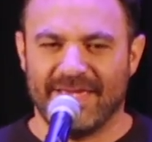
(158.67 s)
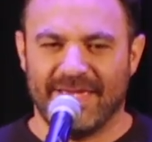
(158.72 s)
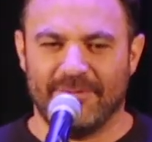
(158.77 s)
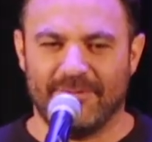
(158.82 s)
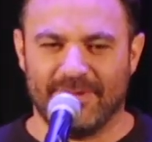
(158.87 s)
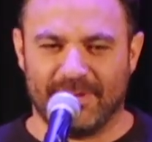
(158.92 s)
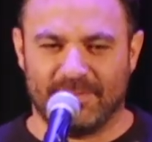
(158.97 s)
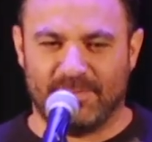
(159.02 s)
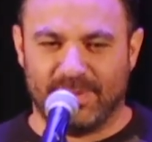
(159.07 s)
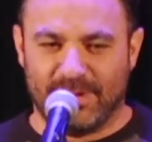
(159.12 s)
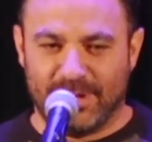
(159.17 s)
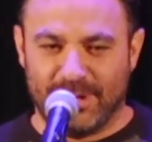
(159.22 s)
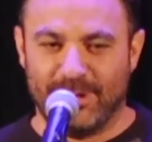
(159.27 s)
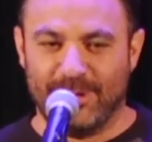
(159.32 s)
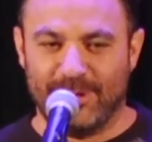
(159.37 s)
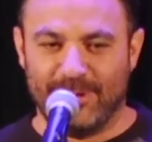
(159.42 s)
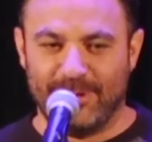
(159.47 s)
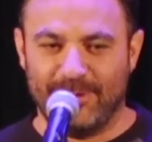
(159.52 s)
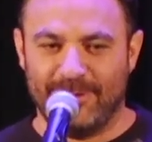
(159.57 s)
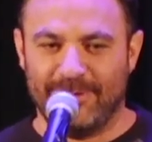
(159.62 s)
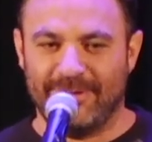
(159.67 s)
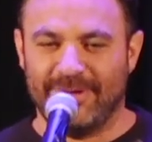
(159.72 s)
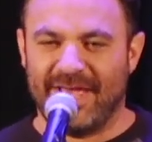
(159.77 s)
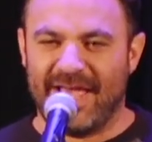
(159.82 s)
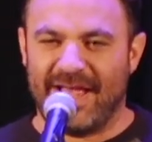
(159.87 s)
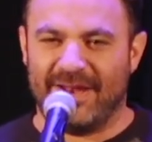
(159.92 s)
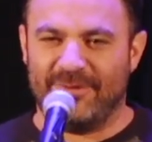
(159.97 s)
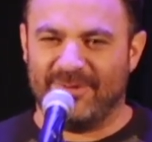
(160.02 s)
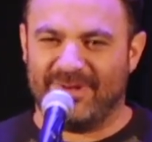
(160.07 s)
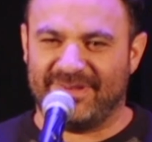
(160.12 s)
It was blue
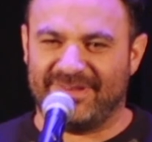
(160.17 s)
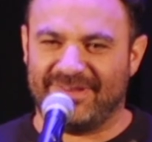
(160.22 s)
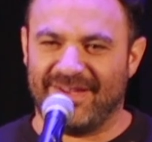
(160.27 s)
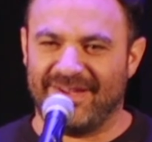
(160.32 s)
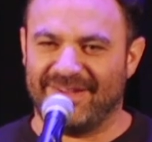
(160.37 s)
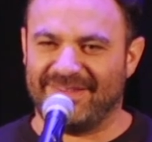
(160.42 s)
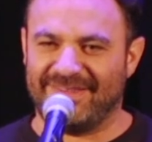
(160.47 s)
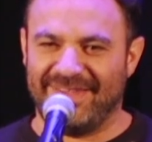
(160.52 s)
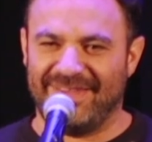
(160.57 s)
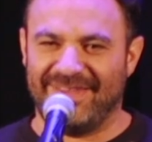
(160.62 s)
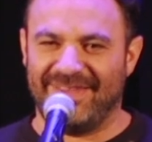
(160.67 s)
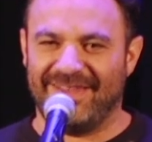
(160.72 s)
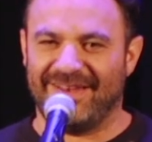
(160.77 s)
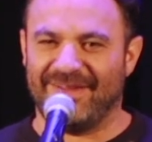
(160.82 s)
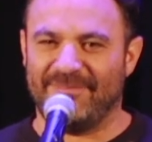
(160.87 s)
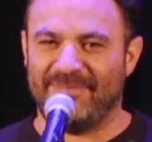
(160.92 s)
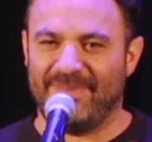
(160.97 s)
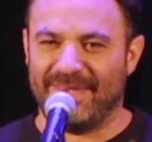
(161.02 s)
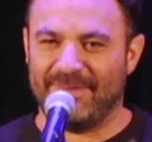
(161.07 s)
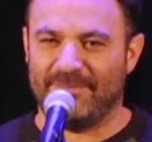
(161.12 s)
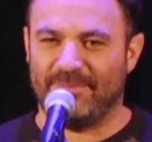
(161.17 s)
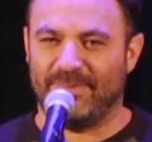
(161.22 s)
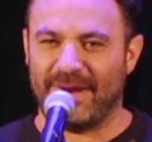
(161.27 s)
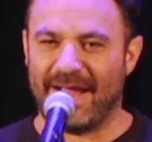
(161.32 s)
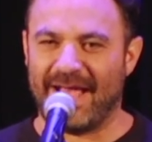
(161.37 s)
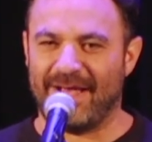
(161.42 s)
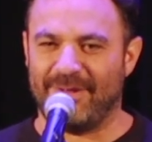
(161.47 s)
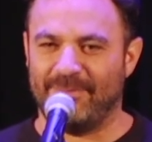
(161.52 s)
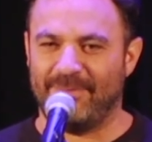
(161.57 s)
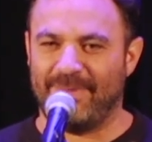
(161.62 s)
and it was tucked in, a big
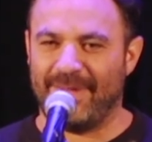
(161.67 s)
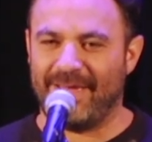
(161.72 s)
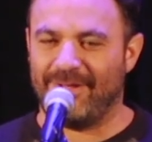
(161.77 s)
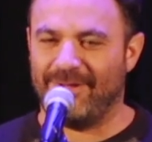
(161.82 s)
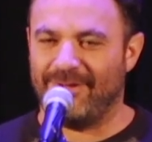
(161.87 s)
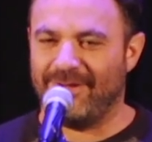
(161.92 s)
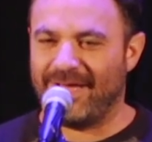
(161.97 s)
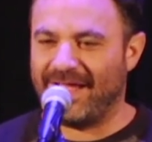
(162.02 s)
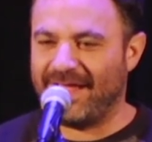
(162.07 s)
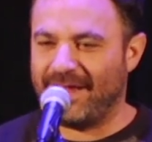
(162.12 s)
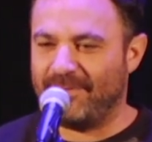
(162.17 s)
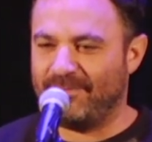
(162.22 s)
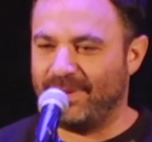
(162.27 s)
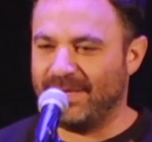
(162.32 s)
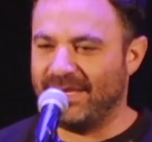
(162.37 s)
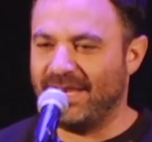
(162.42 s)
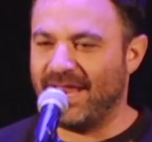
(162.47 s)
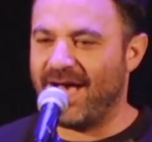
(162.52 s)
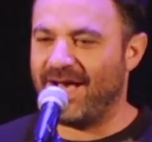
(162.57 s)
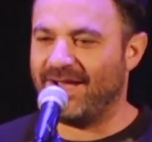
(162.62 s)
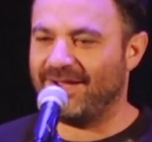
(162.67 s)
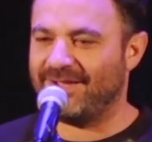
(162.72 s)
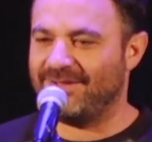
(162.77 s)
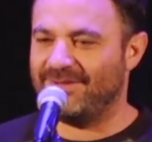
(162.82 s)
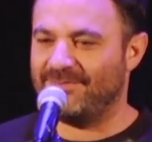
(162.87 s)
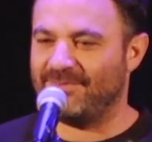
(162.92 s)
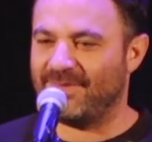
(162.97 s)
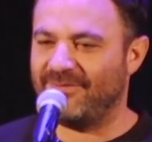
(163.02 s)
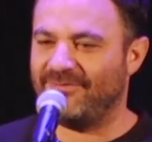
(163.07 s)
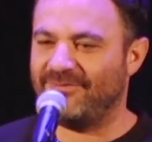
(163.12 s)
brown belt. I got Banaka
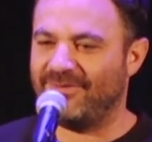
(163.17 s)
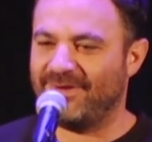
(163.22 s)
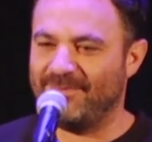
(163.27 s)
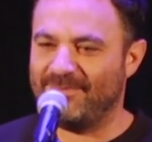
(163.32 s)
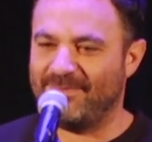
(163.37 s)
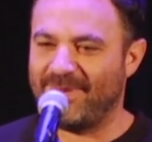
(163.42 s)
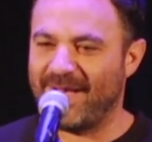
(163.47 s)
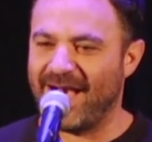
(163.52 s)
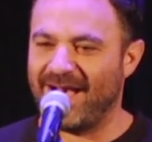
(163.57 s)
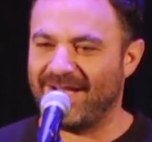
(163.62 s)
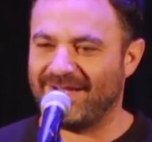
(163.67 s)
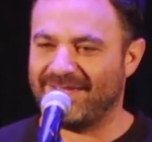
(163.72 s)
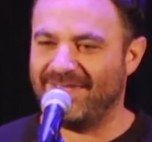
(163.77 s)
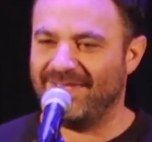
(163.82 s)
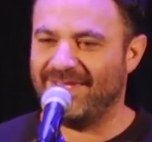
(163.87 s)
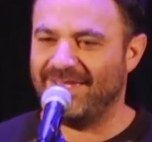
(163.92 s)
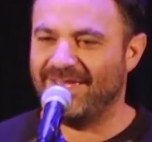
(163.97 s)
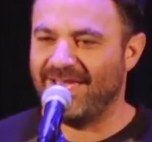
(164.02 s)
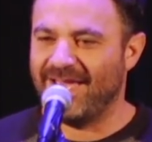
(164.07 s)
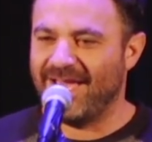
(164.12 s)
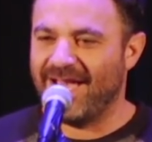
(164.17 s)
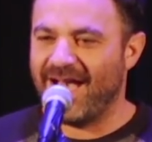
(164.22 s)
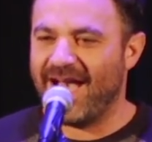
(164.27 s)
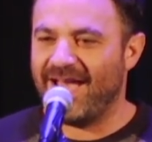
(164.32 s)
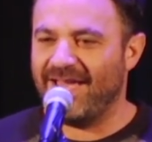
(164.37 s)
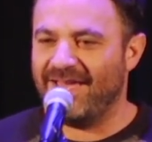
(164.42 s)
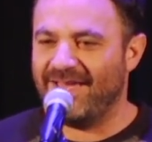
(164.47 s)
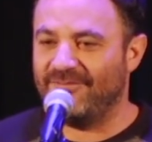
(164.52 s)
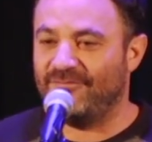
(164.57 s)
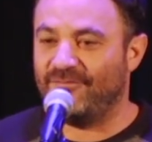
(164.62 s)
in my front pocket.
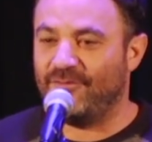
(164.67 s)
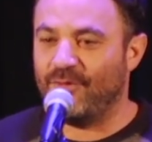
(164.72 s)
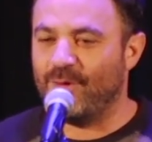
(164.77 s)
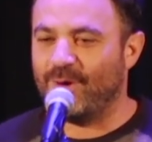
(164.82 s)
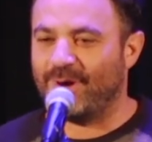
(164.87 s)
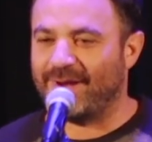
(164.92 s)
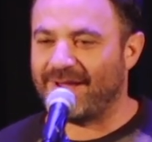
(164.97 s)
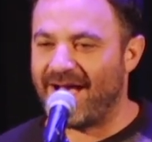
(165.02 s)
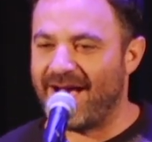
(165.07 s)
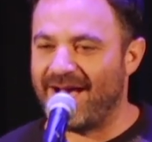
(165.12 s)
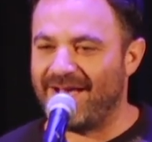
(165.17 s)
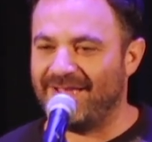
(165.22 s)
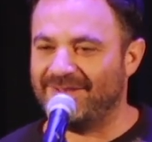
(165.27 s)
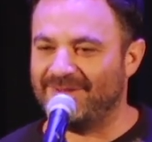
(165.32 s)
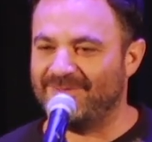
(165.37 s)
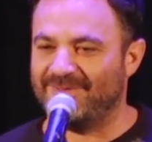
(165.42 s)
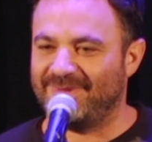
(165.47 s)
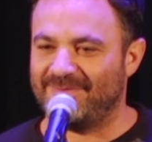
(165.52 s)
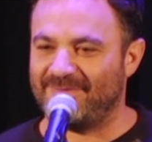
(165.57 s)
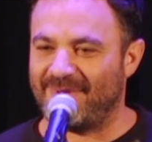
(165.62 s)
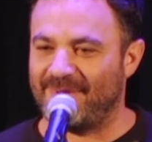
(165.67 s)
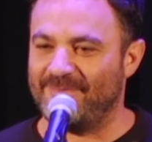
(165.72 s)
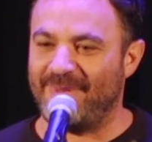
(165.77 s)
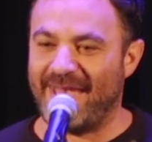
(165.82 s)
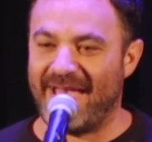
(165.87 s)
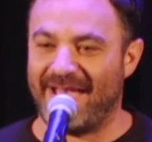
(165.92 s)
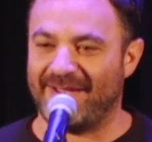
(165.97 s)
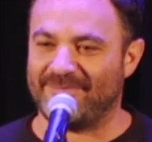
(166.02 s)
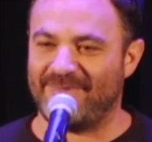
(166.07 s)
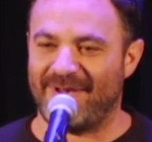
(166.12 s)
I had 4 condoms in my
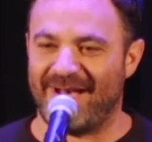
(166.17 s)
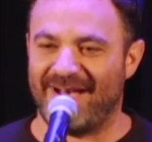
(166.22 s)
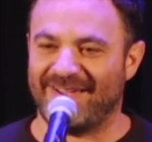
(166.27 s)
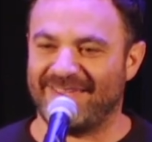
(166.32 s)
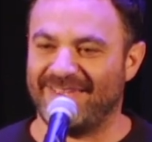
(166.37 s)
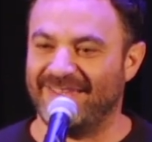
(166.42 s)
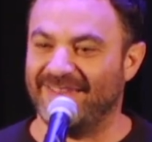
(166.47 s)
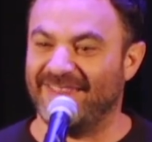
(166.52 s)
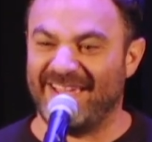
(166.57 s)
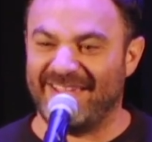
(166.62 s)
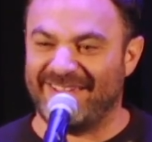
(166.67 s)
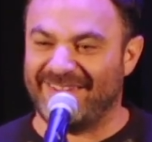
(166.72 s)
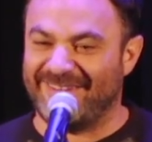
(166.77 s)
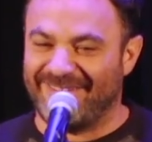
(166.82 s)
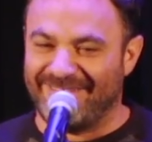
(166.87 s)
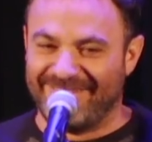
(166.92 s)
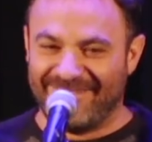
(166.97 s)
back pocket, like.